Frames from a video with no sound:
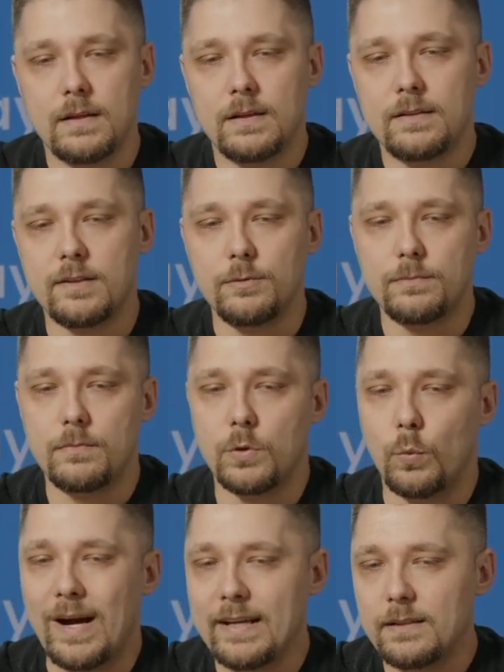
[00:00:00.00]
So
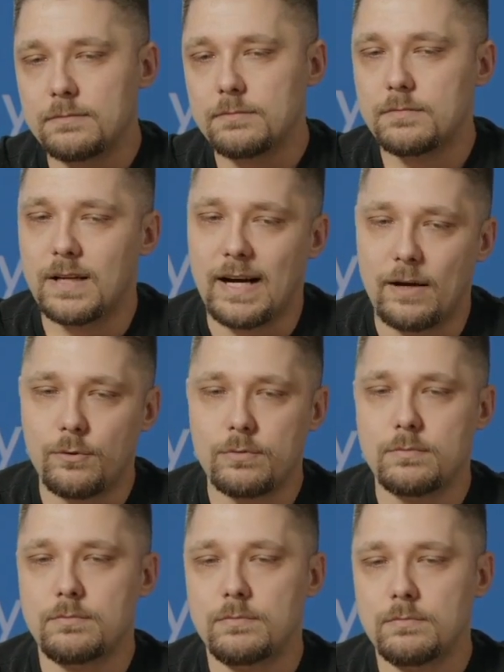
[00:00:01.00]
why, how,
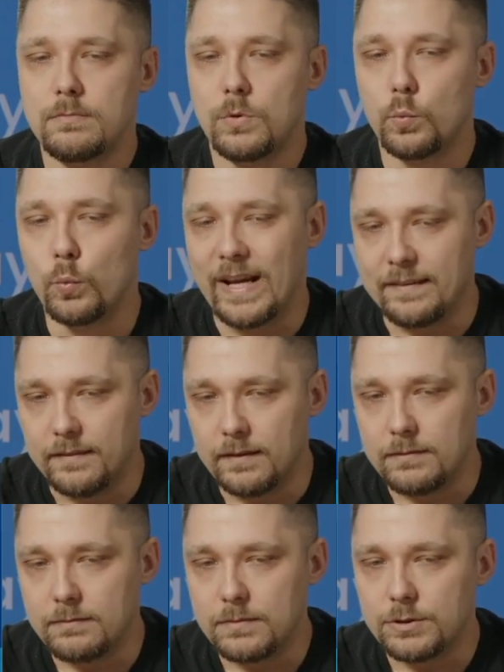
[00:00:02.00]
when
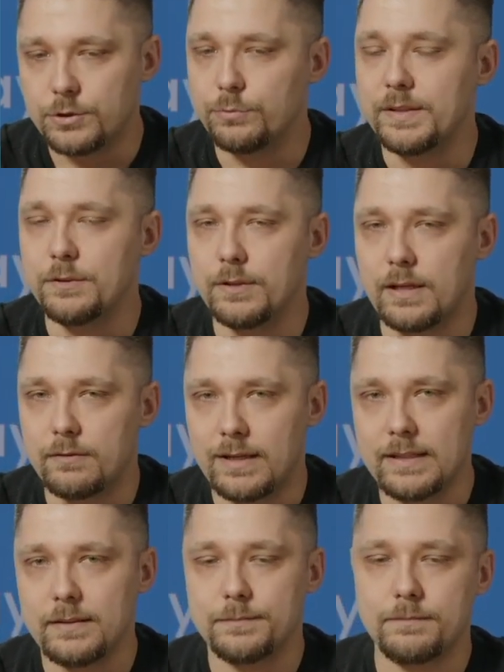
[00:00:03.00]
should we do that,
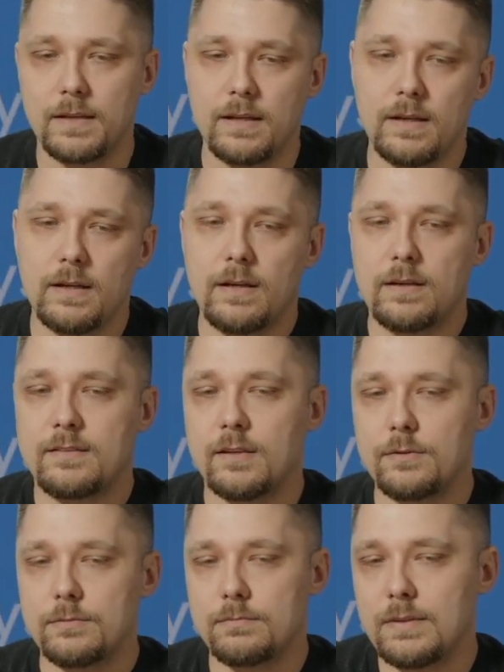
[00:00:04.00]
right?
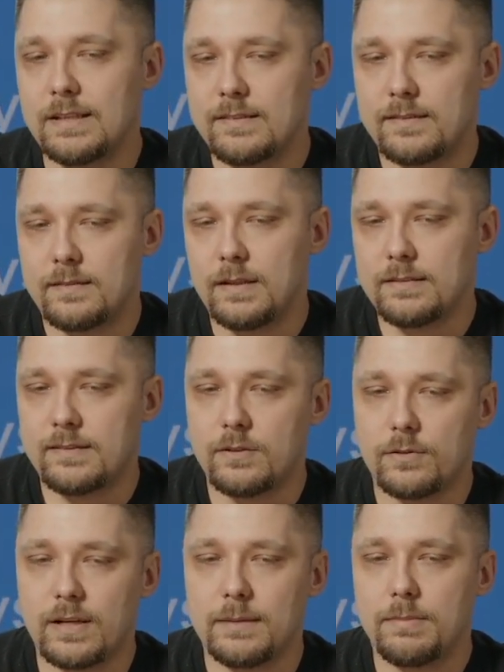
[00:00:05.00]
So let's
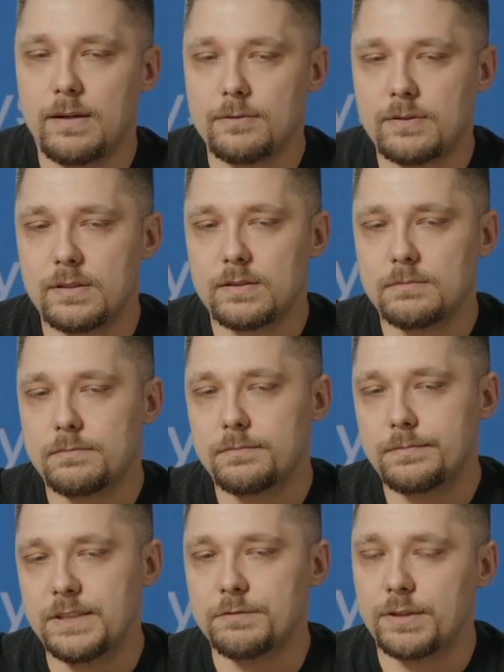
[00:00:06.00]
talk about
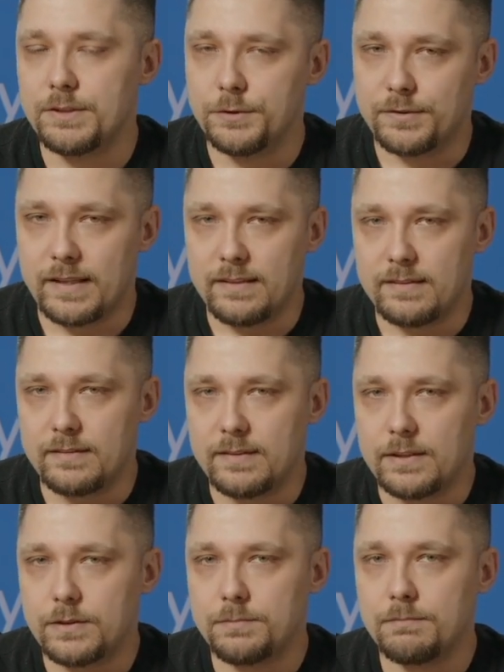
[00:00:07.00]
different use cases
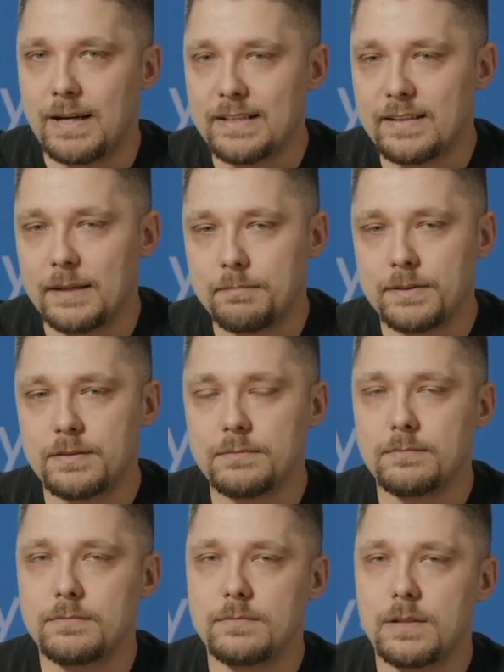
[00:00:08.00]
that might happen
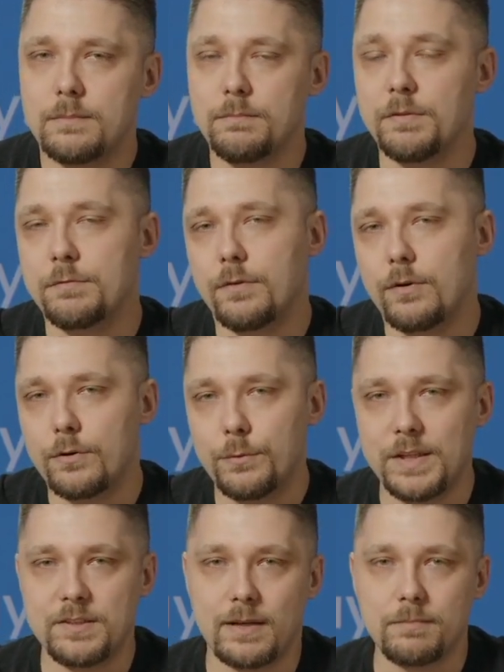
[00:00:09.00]
before
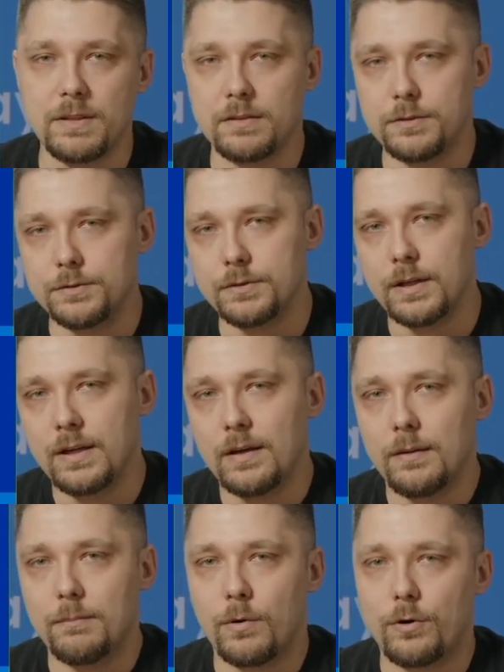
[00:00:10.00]
we jump into
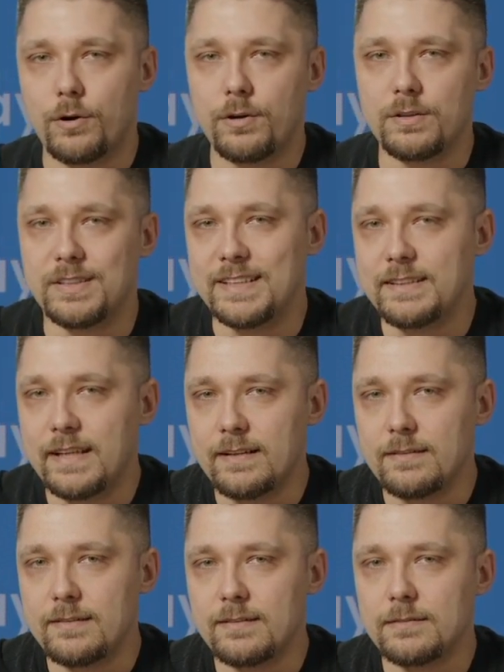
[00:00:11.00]
more
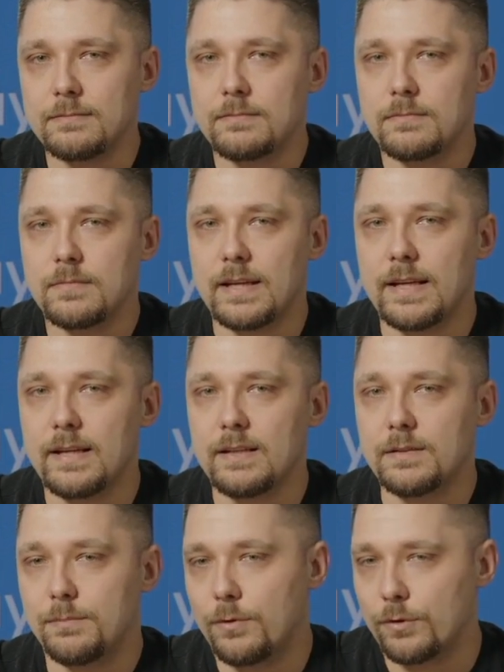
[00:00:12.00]
details
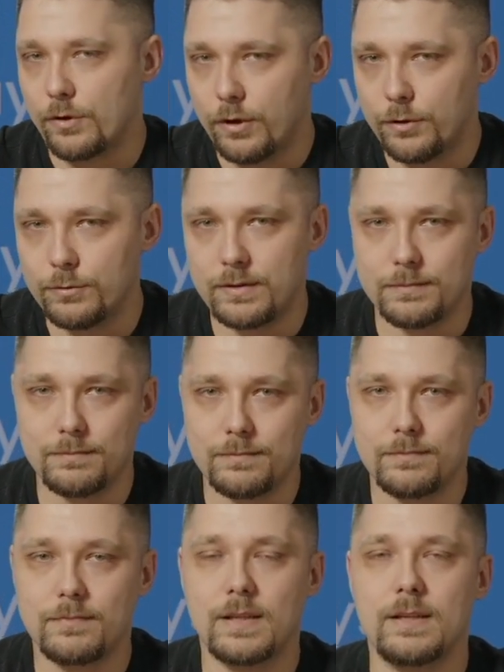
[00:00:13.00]
and more code
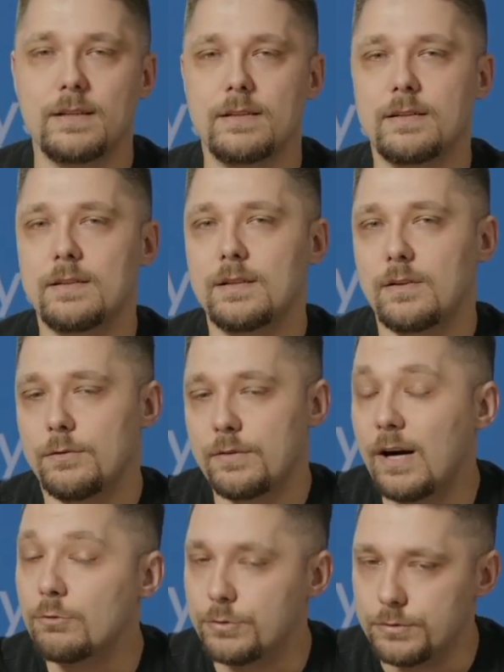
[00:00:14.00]
of
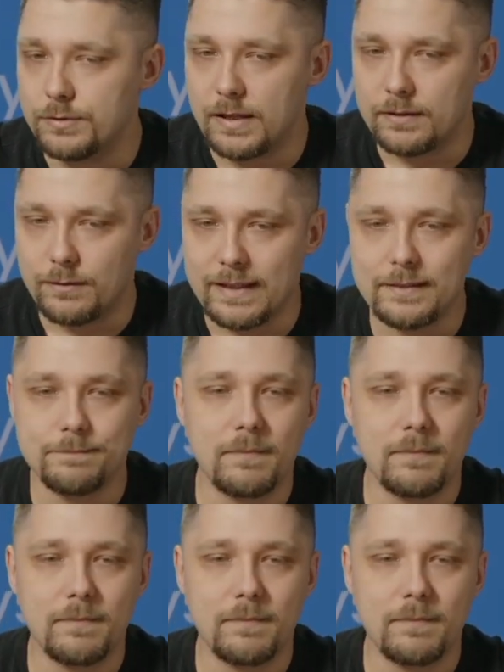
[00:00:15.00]
how to do that, right?